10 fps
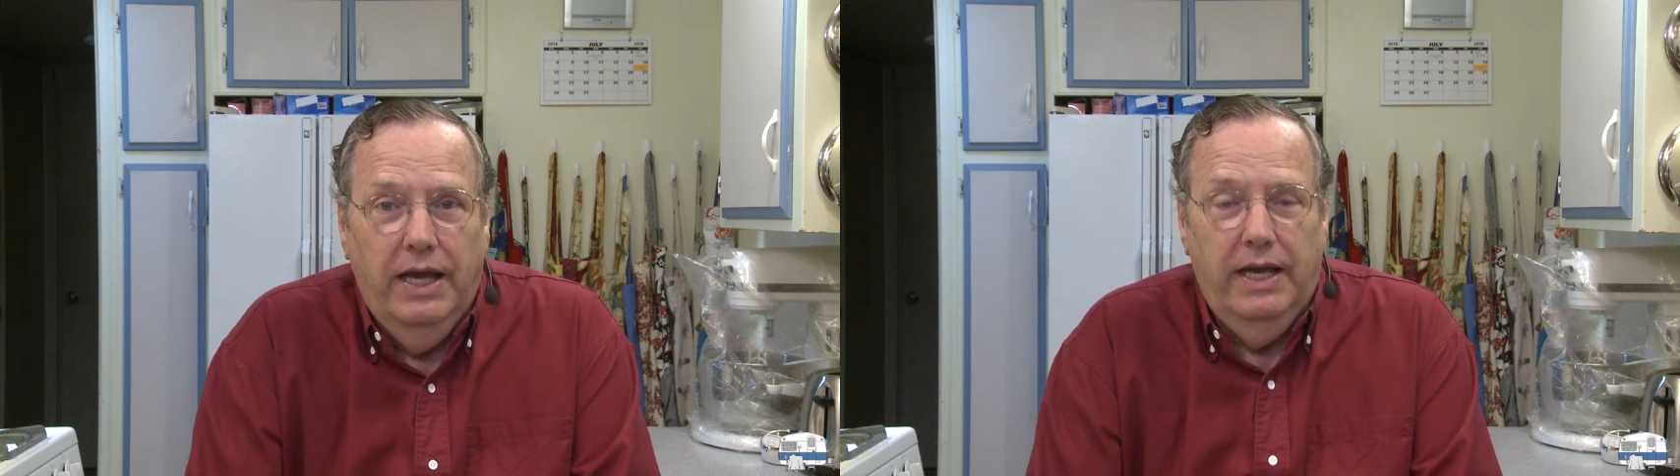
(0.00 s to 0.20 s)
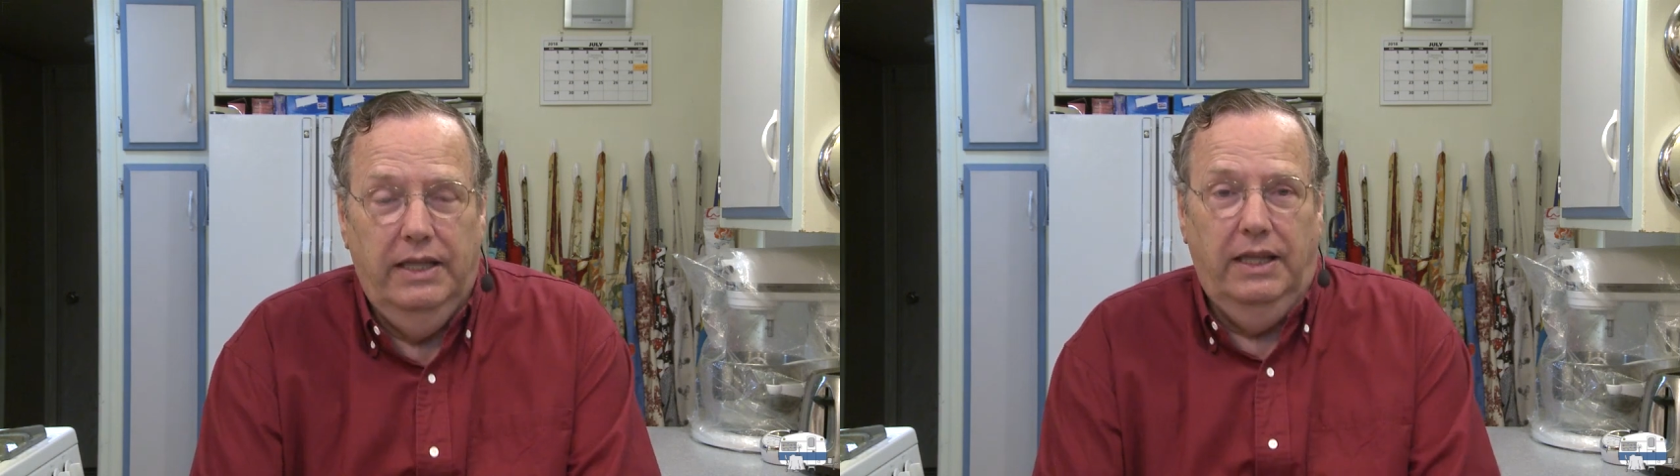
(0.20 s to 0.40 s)

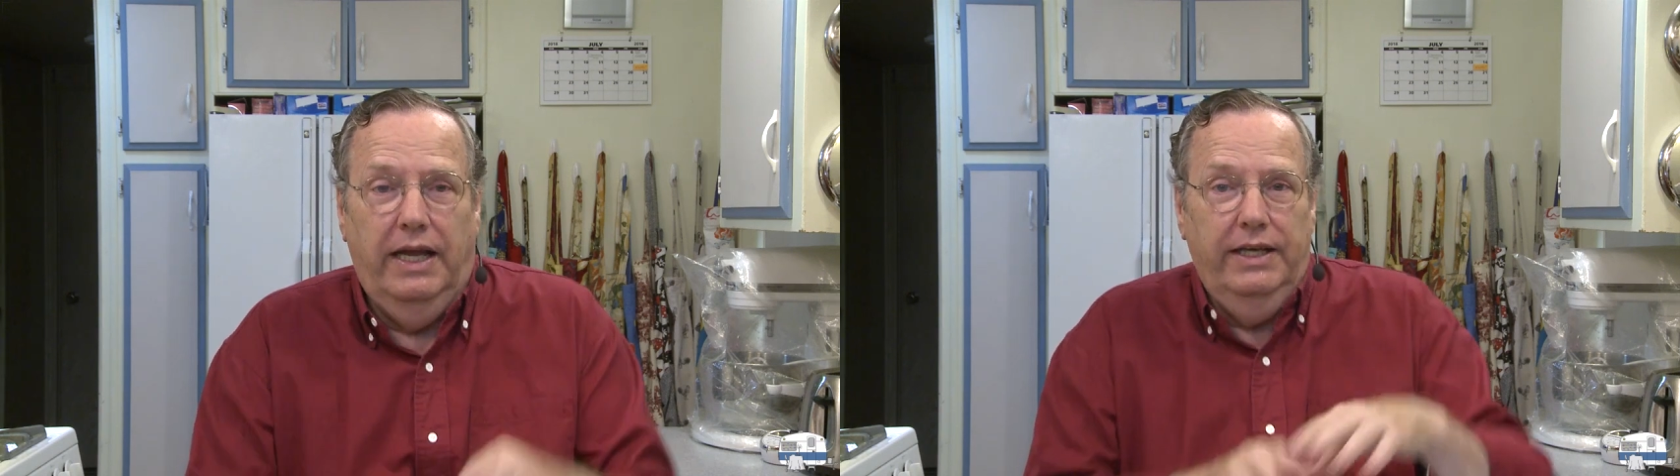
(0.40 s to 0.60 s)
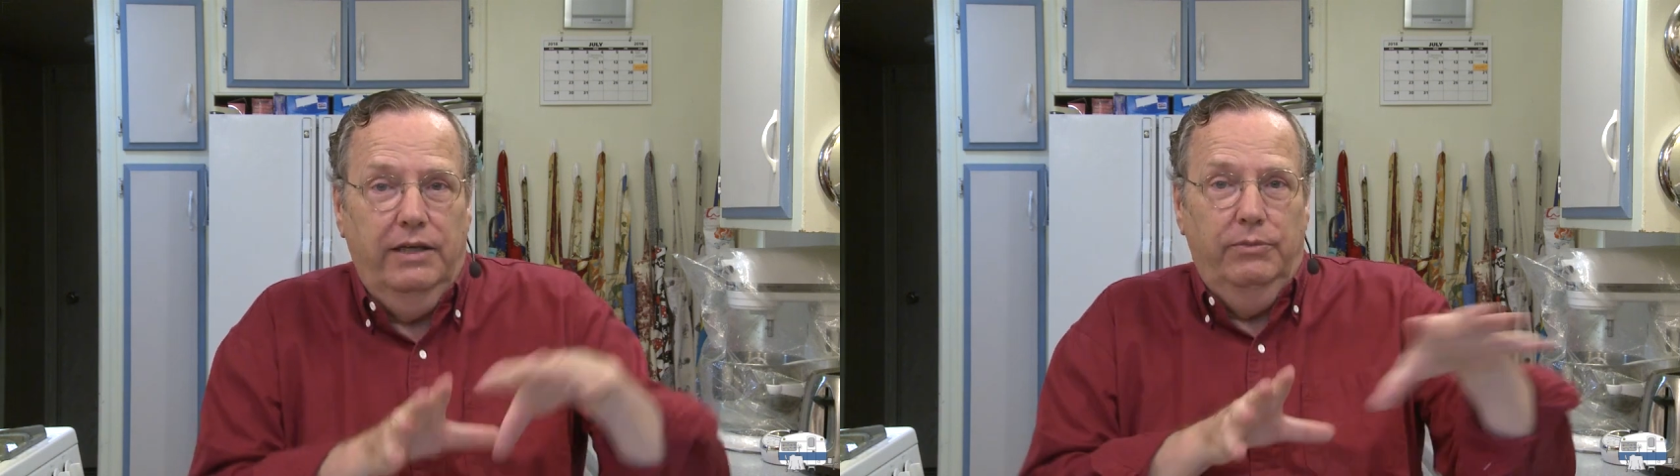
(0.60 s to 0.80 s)
and
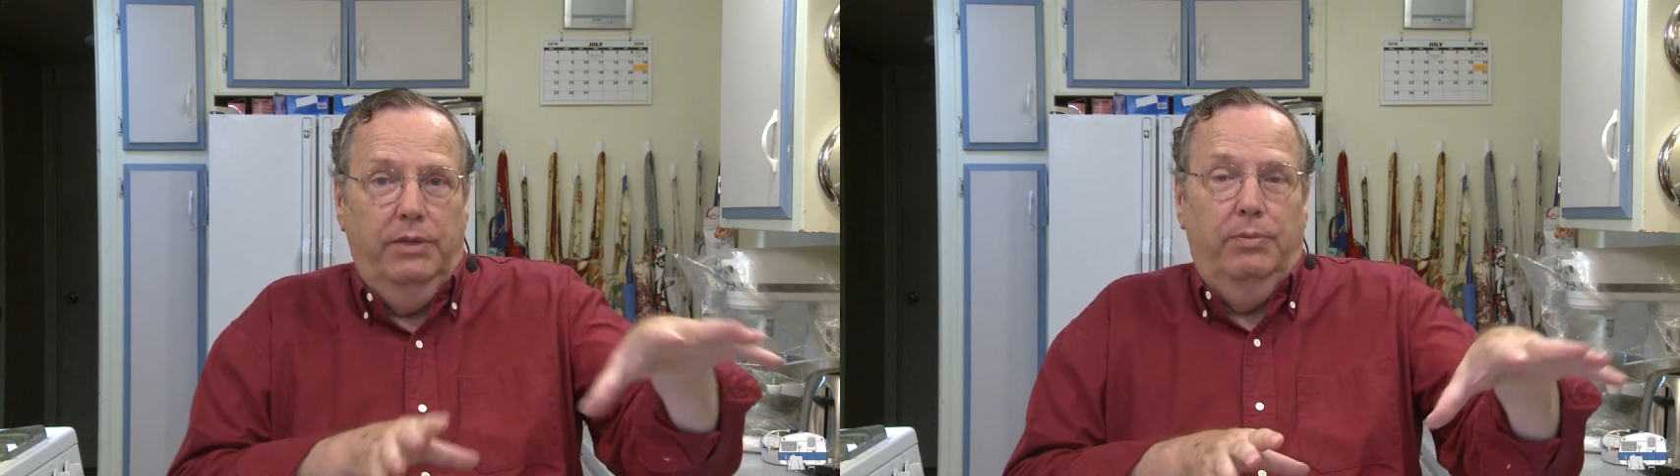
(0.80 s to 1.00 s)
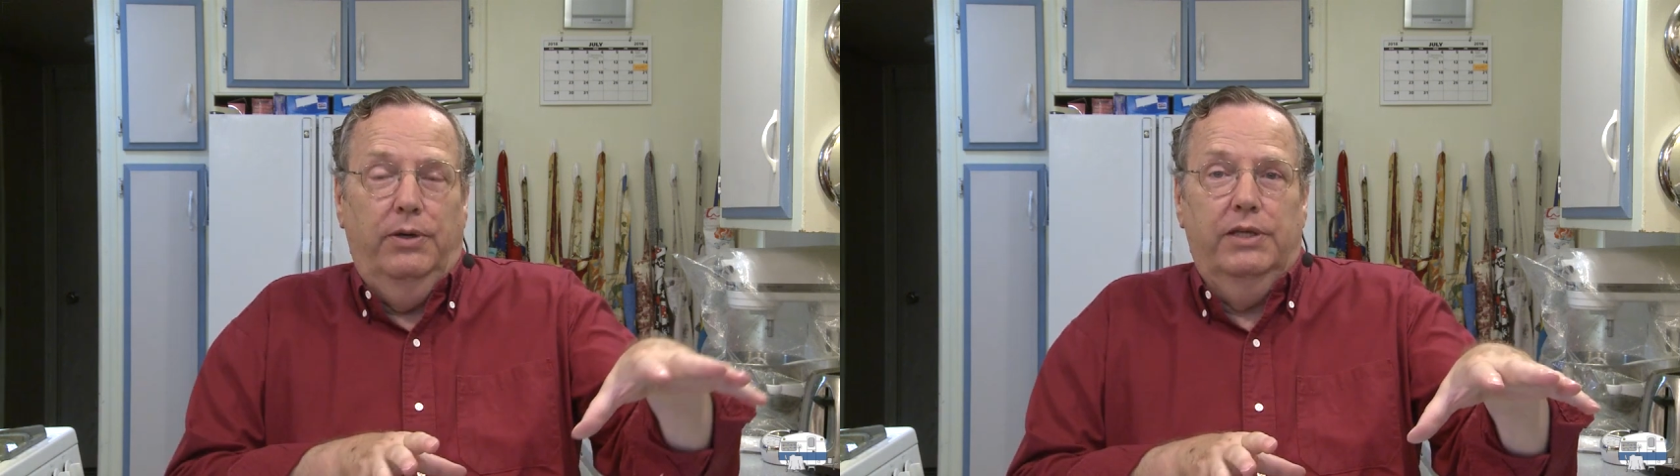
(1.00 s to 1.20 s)
line it
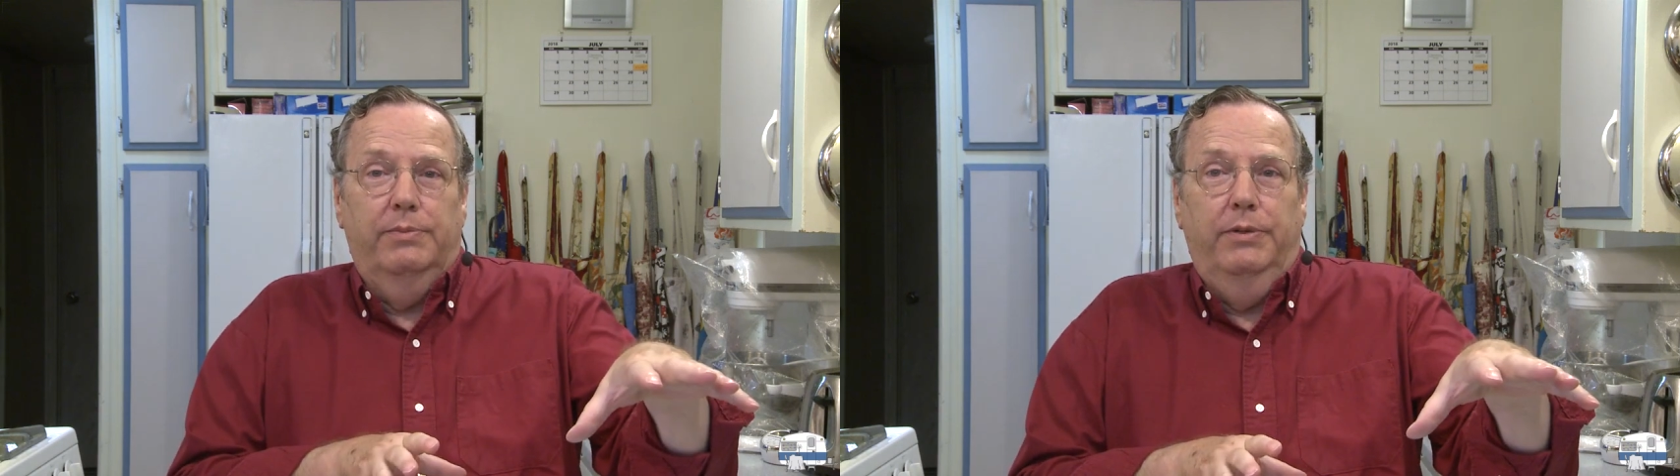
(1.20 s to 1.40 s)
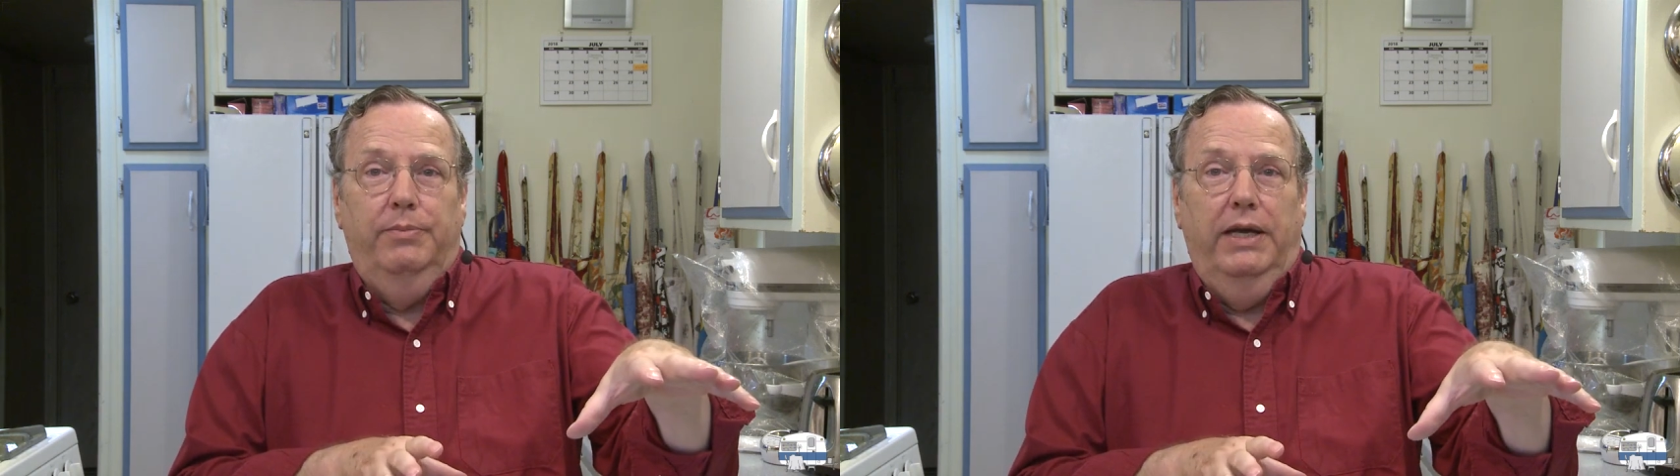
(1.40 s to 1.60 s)
with
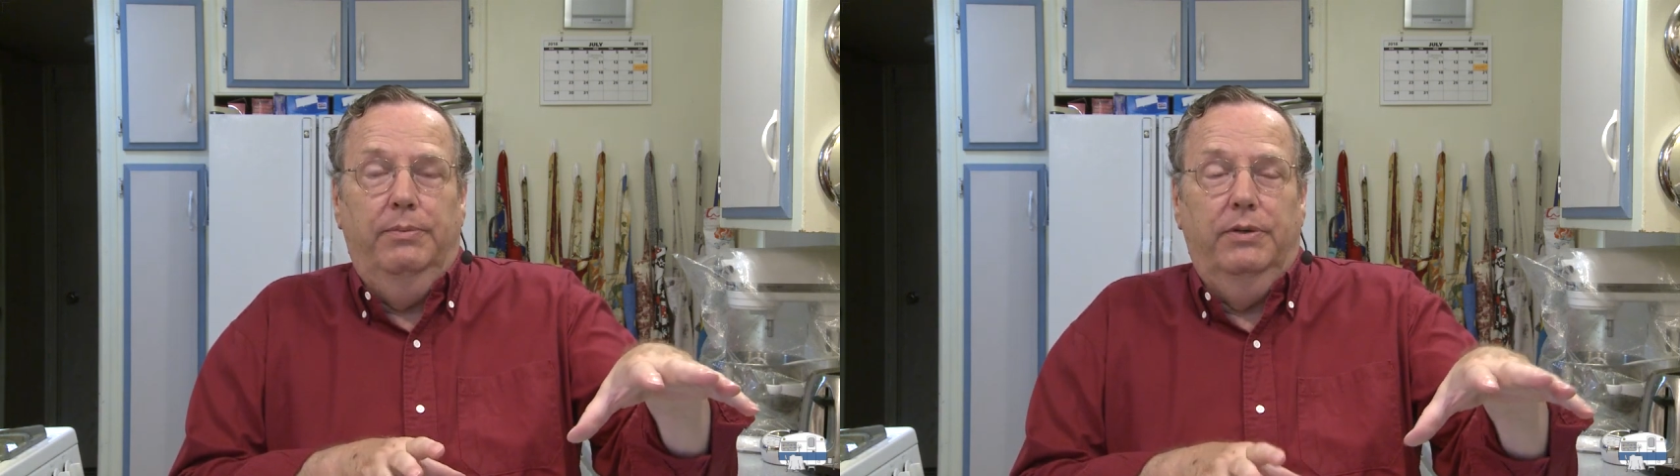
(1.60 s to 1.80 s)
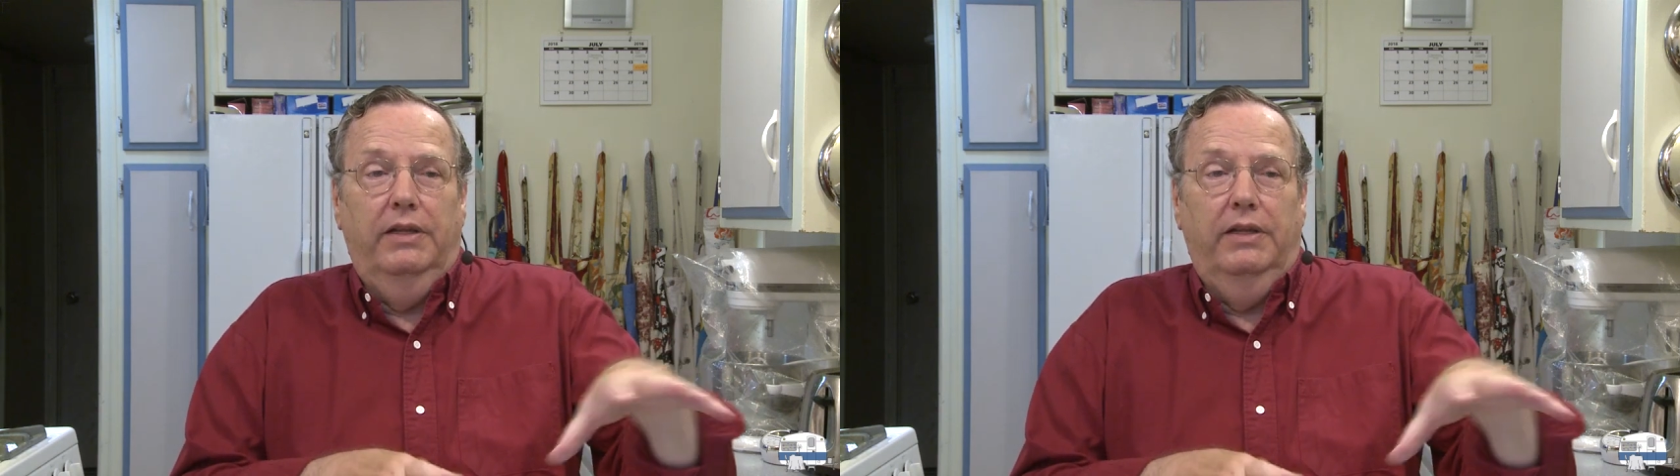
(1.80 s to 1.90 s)
parchment paper.